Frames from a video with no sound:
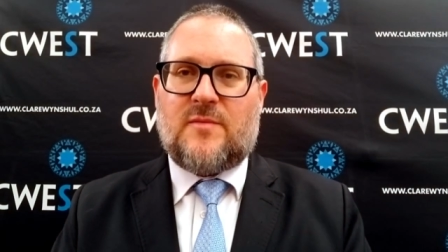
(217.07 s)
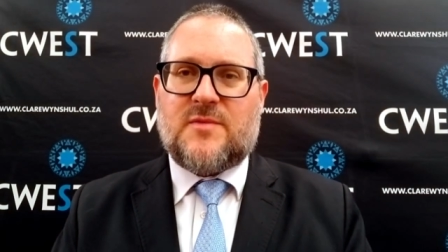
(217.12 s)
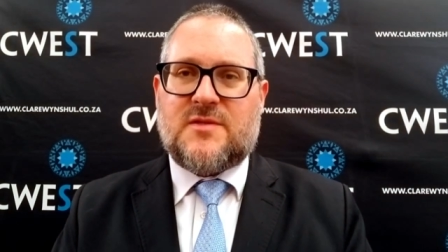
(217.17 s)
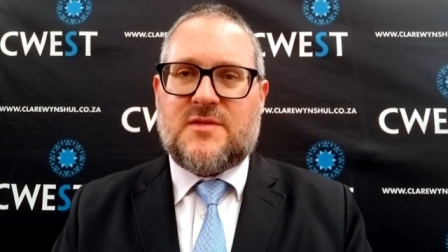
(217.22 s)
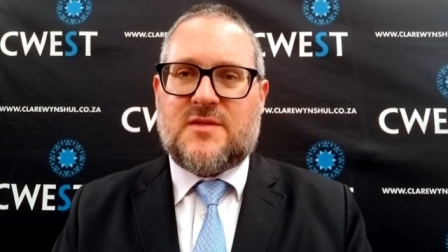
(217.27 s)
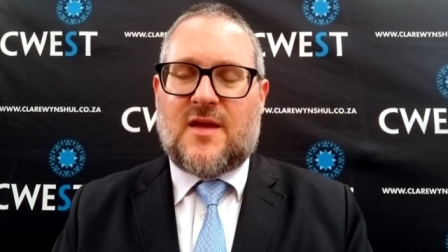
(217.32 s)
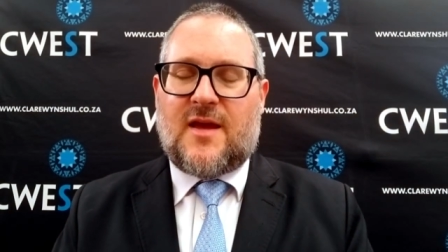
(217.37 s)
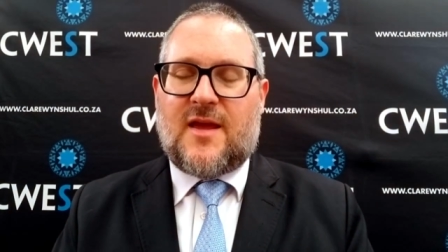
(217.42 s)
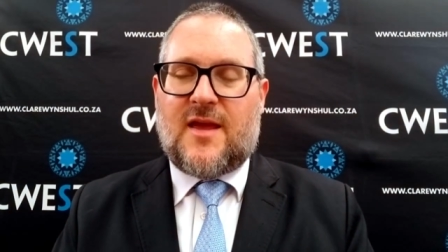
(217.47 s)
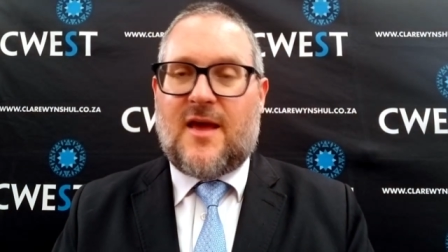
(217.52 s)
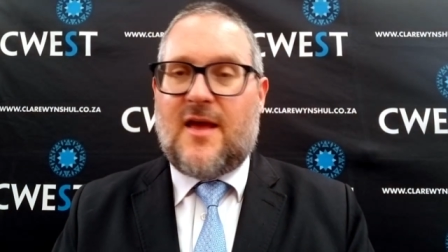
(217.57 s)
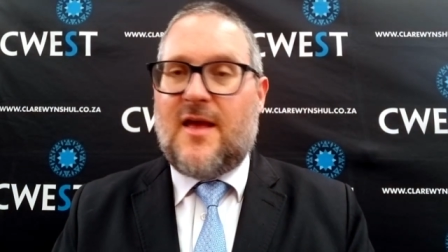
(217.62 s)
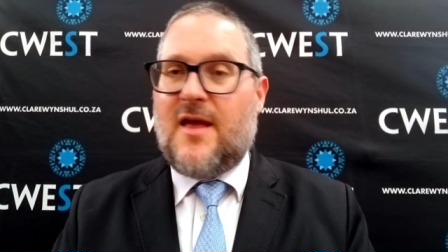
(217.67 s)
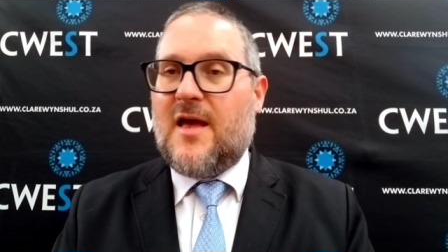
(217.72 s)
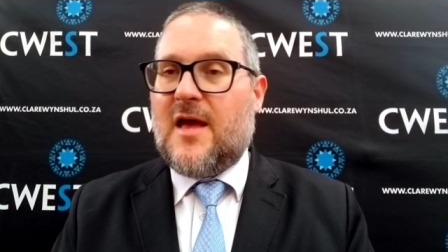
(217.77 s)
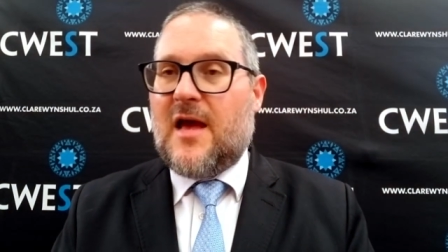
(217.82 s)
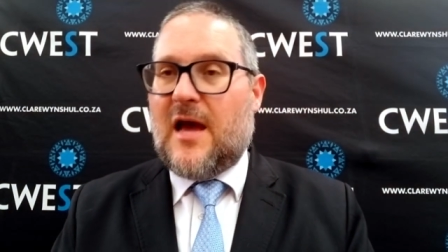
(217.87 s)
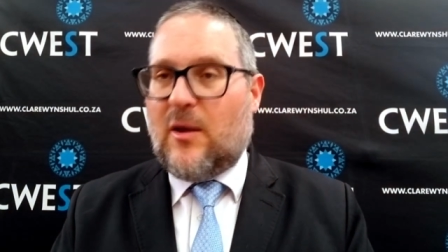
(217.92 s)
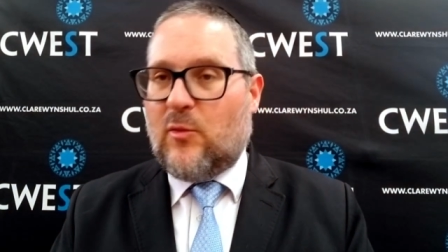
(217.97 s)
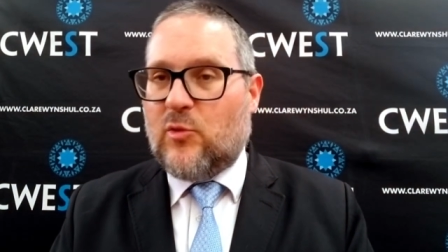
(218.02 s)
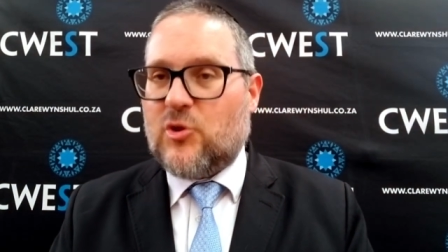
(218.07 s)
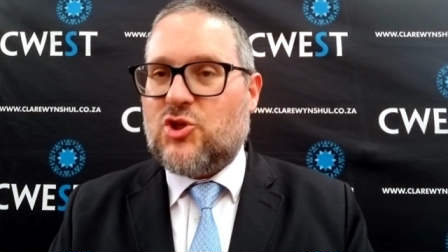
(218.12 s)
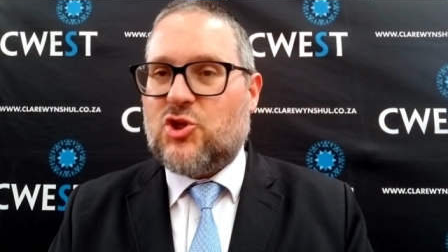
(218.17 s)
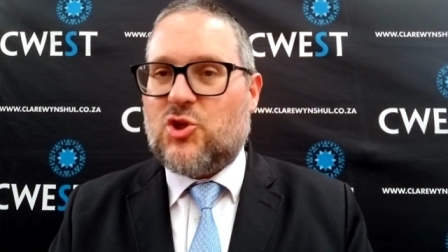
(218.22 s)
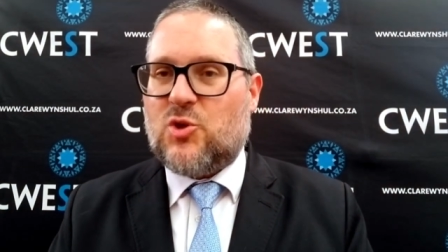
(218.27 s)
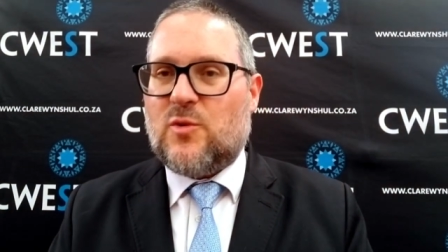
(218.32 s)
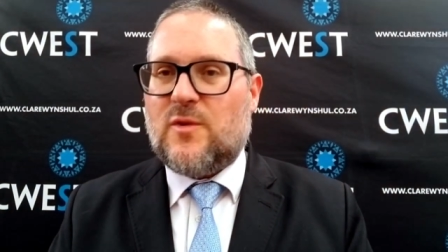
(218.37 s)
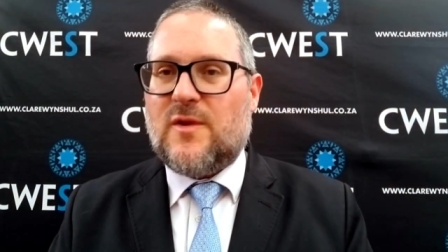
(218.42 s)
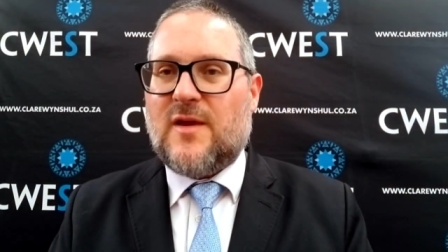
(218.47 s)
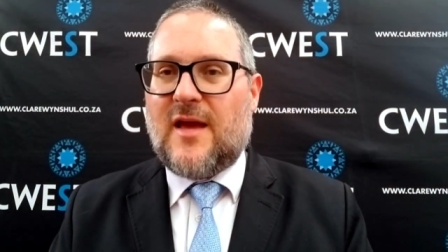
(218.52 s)
Messiah. I
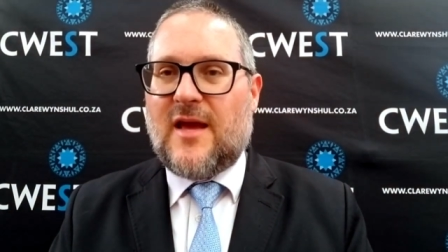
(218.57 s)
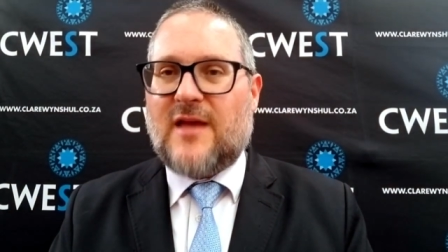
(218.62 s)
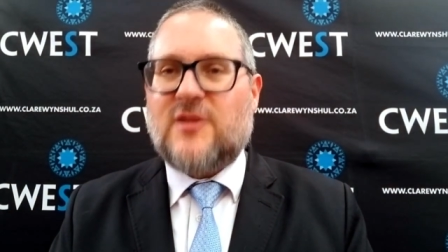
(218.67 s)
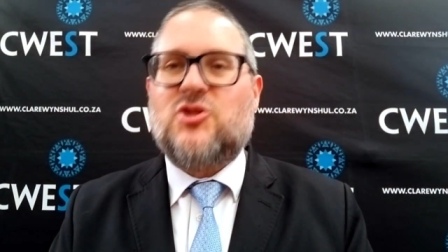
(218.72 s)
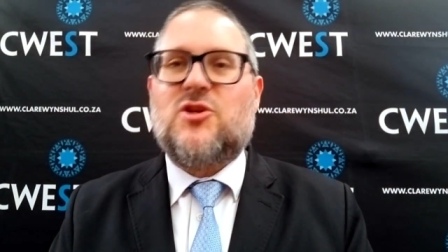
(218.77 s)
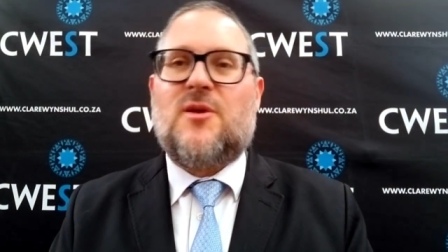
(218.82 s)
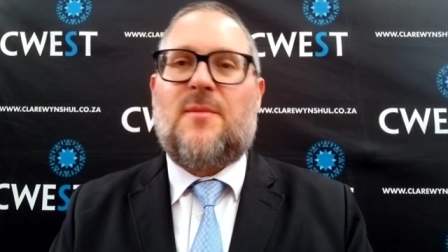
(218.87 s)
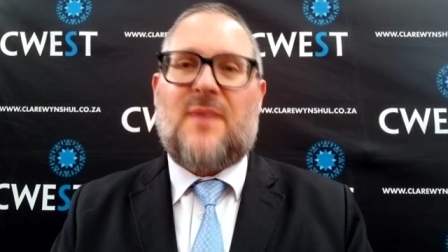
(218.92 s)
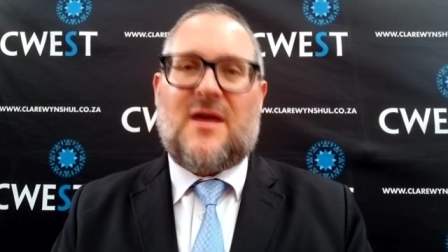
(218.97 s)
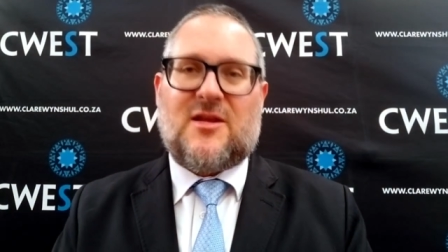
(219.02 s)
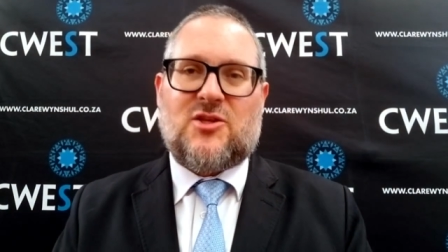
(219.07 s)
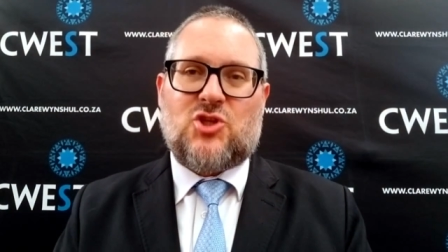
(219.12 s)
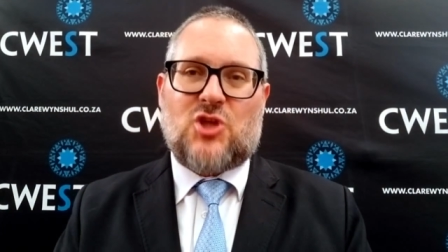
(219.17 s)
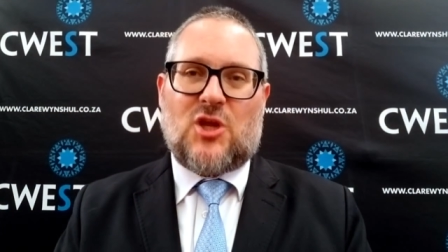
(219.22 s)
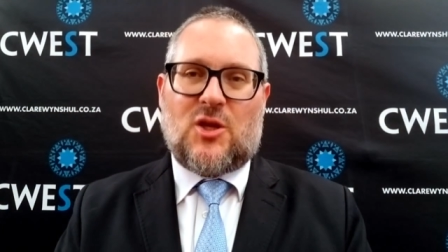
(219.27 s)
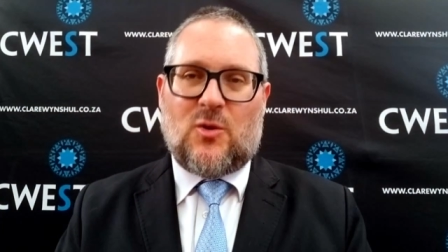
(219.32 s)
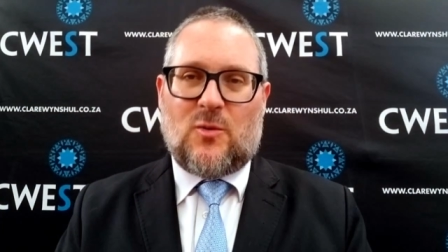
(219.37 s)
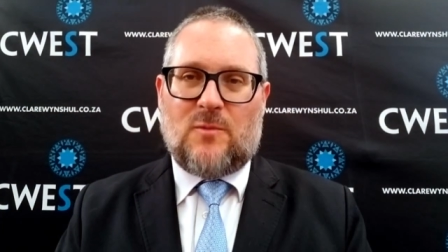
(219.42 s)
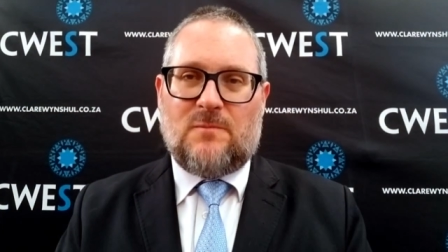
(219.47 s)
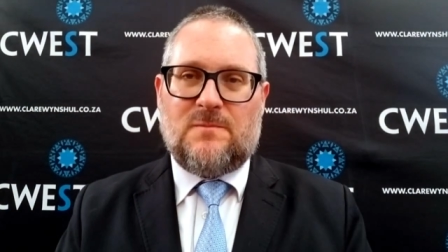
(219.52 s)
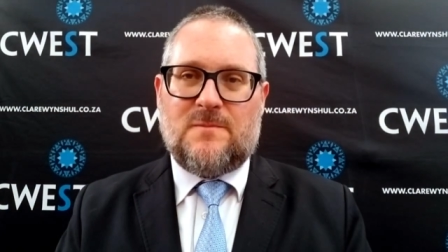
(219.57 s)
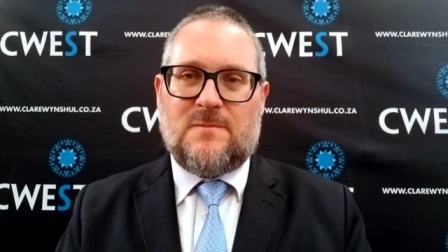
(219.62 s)
wish you a Shabbat Shalom.